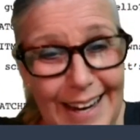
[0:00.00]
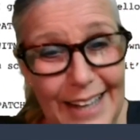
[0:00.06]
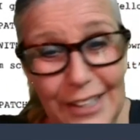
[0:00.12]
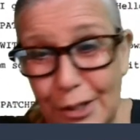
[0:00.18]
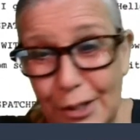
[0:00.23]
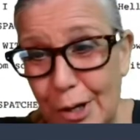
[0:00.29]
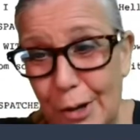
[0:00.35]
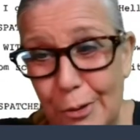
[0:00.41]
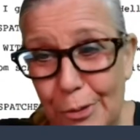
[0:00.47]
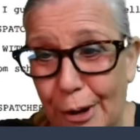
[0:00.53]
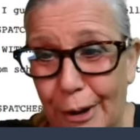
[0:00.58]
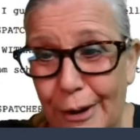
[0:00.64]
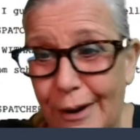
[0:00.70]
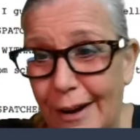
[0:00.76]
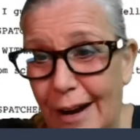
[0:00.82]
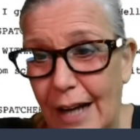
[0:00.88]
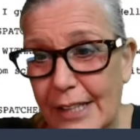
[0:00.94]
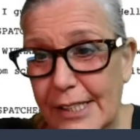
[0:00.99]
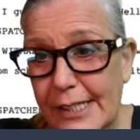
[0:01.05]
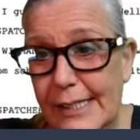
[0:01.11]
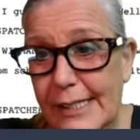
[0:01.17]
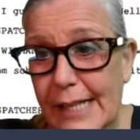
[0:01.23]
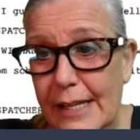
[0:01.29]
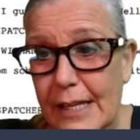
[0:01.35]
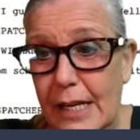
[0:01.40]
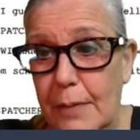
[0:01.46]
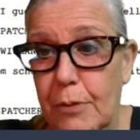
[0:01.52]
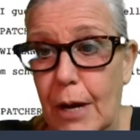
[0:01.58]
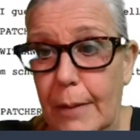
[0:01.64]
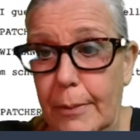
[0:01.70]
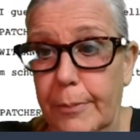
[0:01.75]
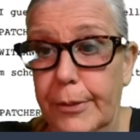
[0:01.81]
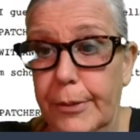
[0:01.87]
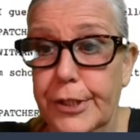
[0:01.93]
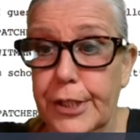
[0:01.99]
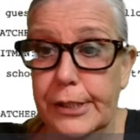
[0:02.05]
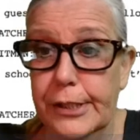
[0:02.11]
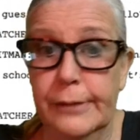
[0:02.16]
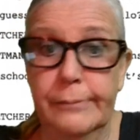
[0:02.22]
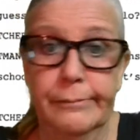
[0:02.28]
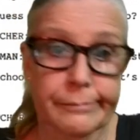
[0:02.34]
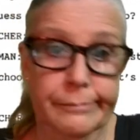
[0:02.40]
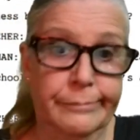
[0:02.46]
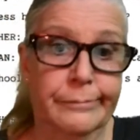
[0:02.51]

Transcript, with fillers: I don't go there. I just say that he probably just